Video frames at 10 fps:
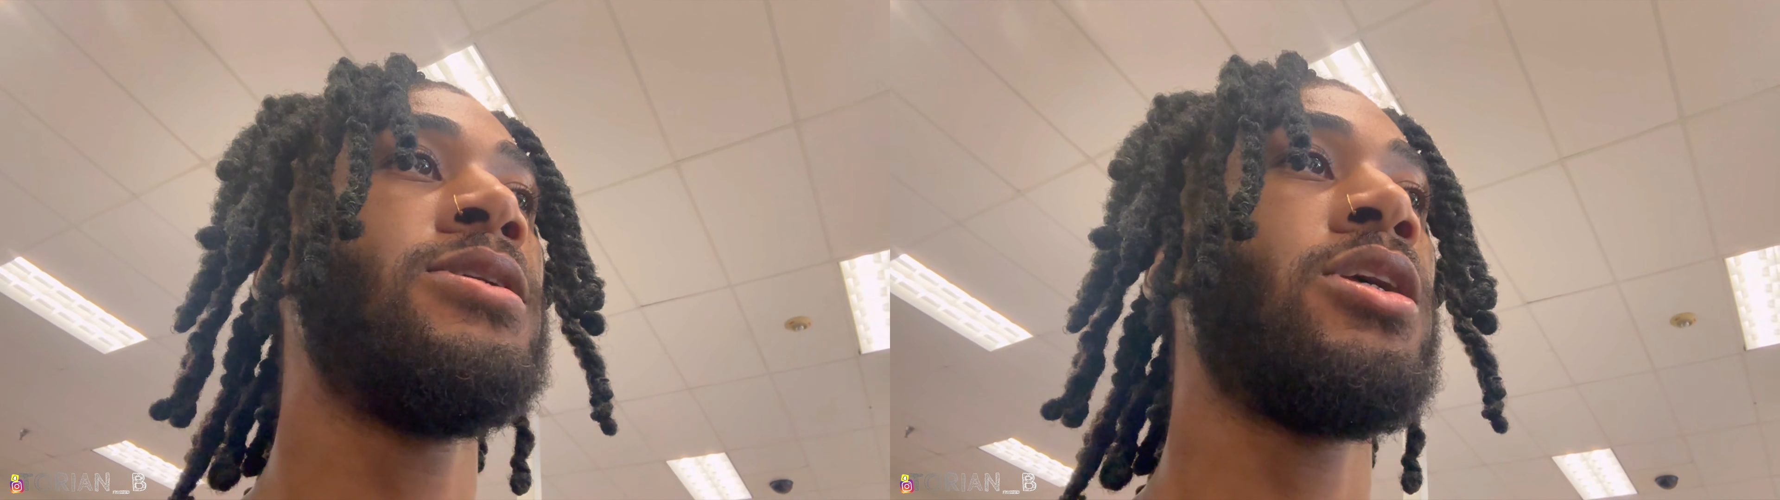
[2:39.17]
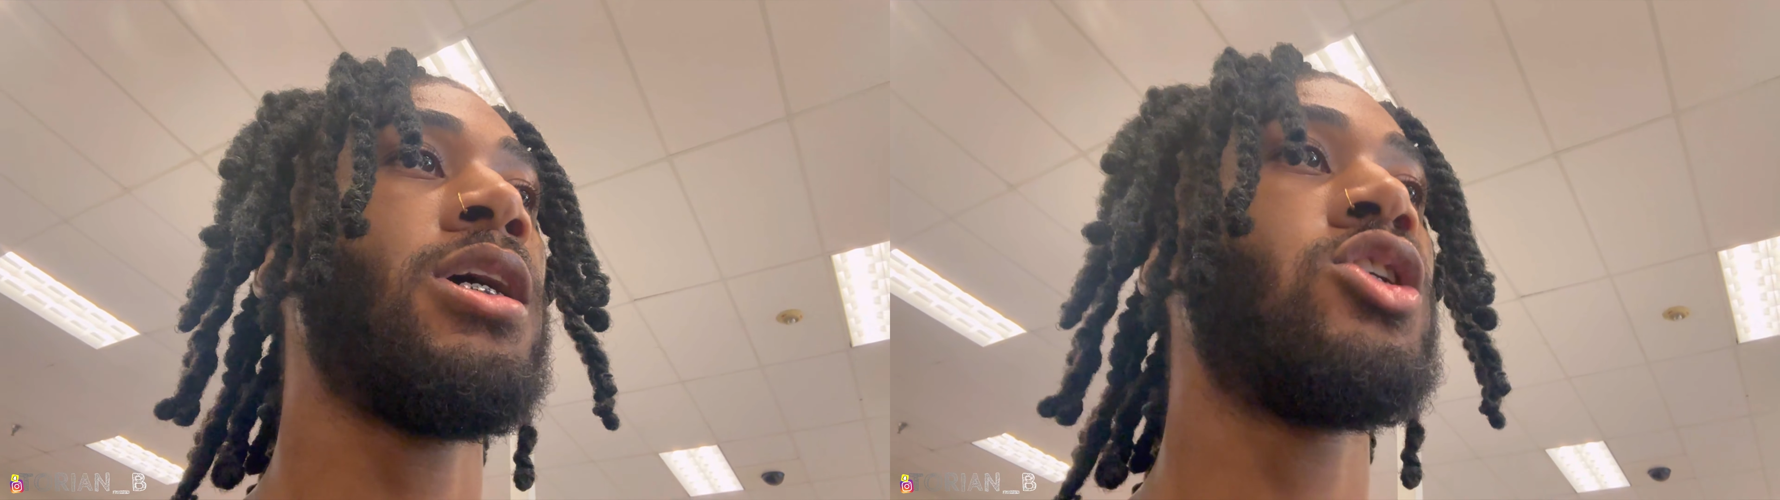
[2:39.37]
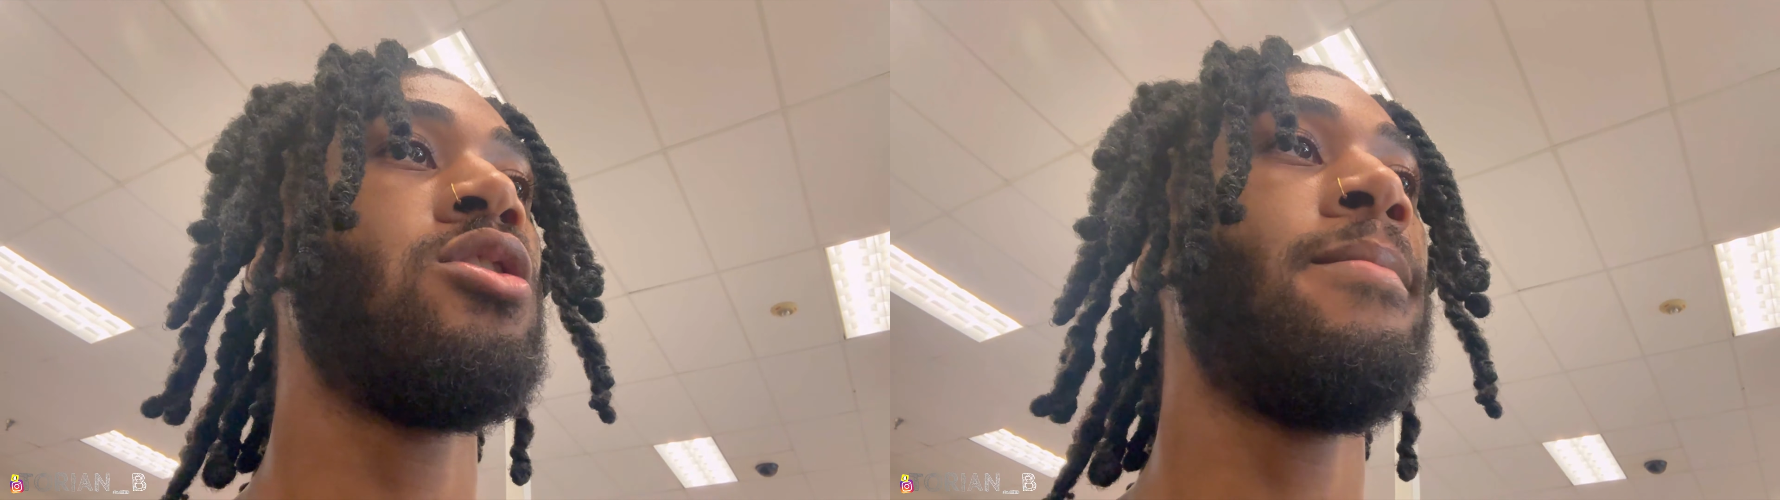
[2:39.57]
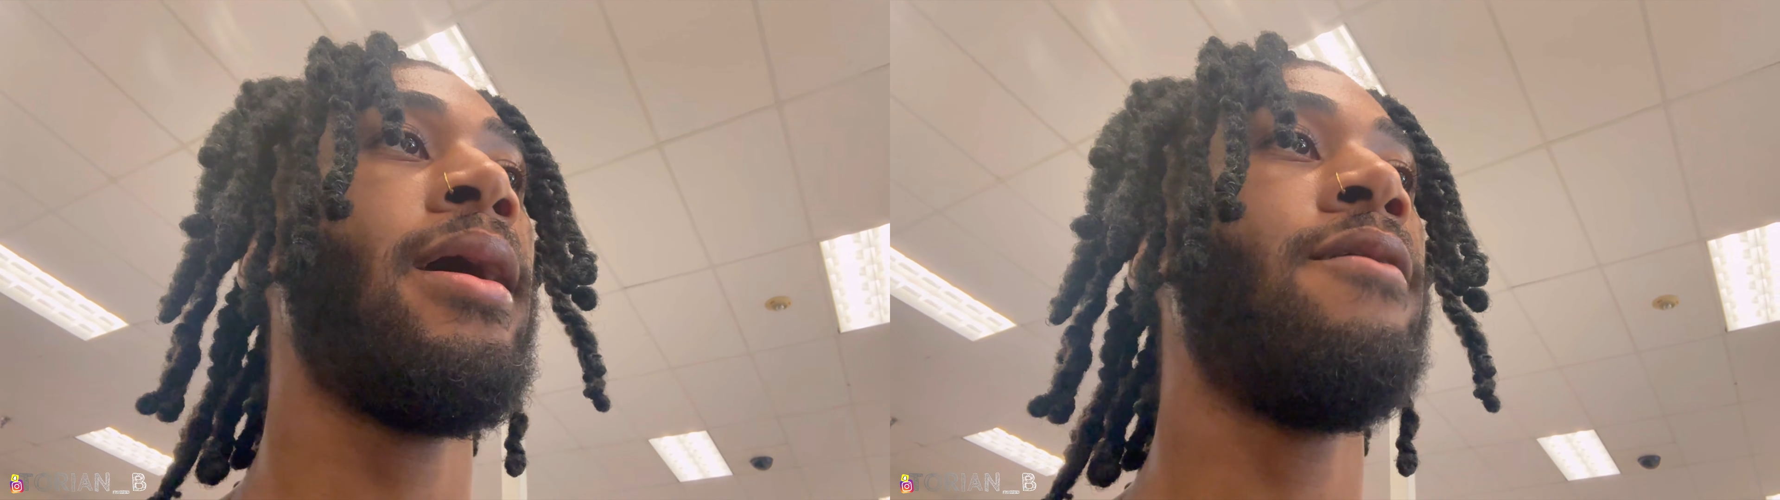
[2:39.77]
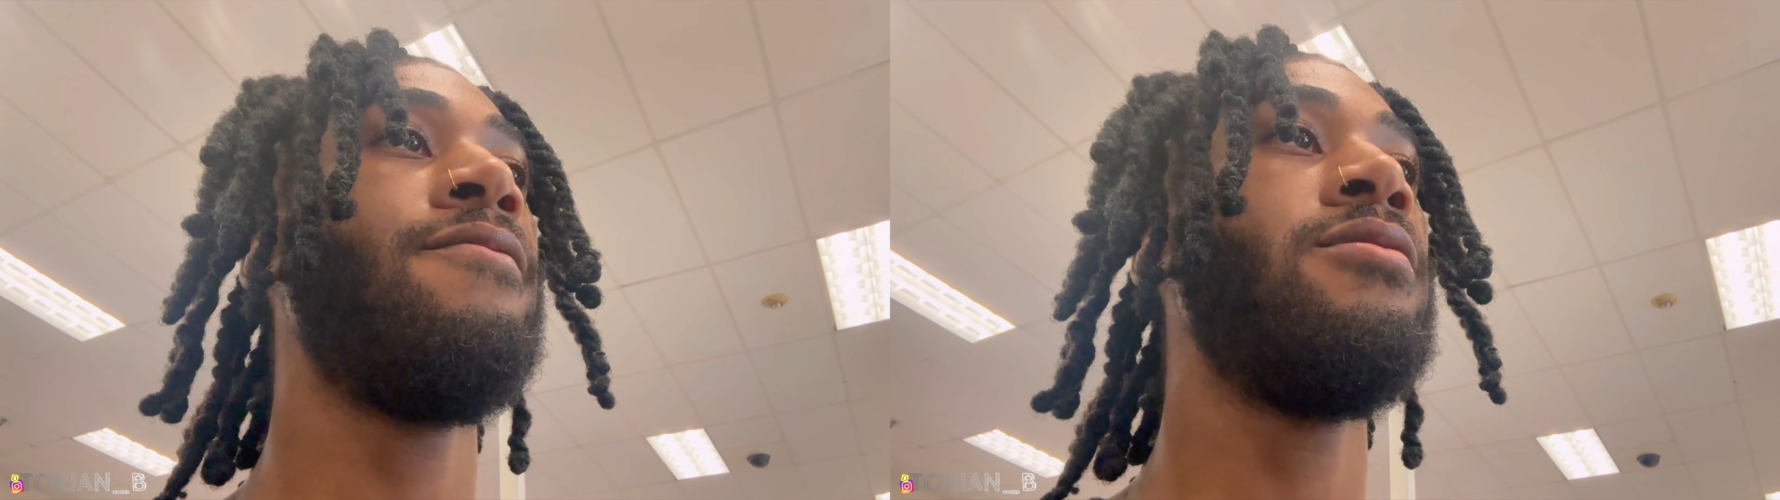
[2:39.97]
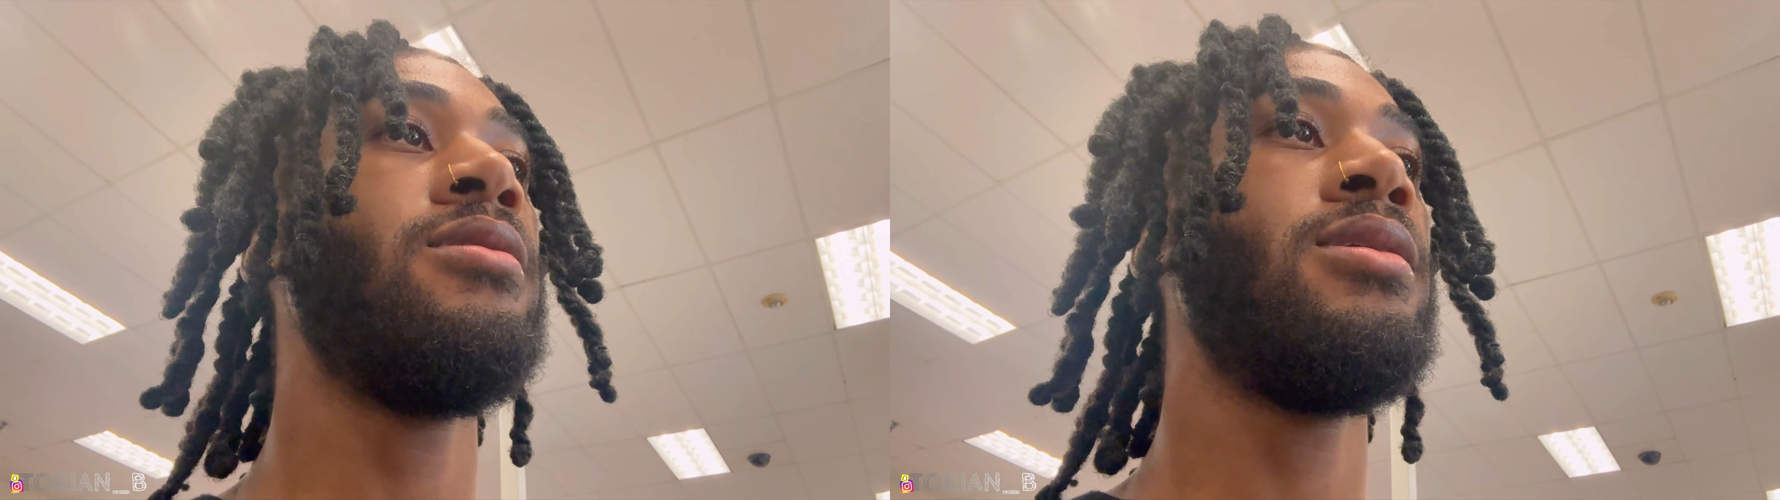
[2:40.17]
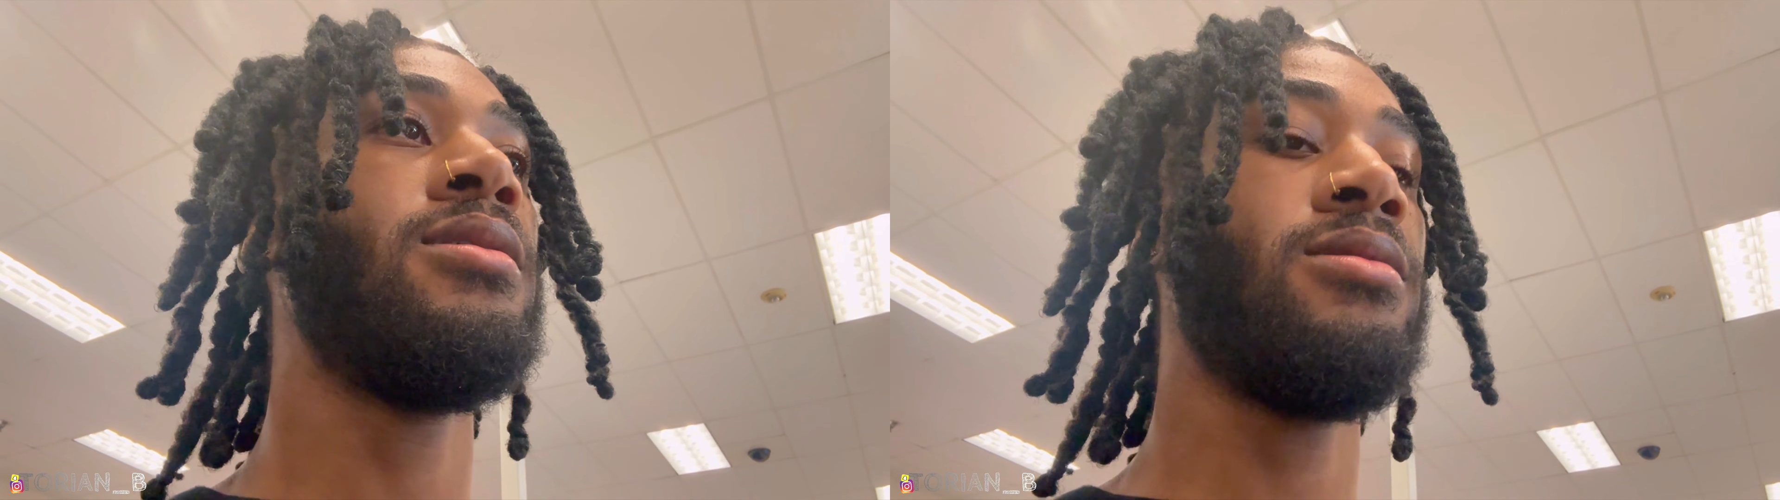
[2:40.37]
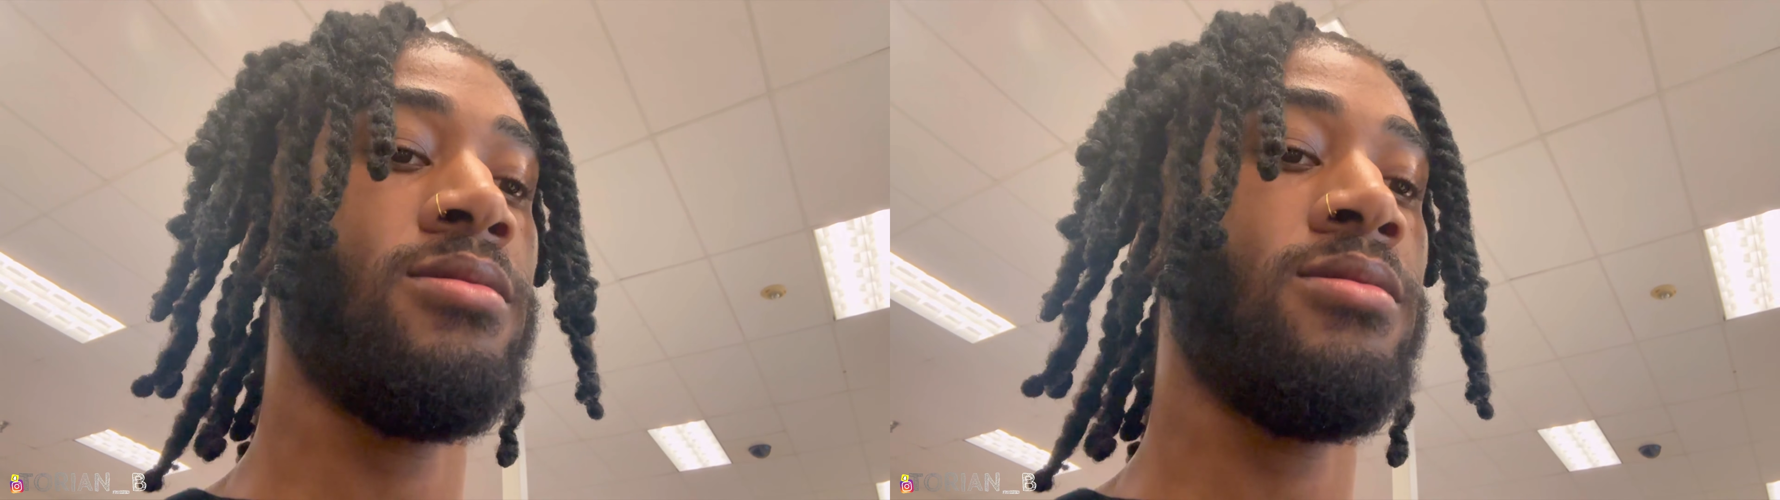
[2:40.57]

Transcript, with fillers: Should I show them the outfit?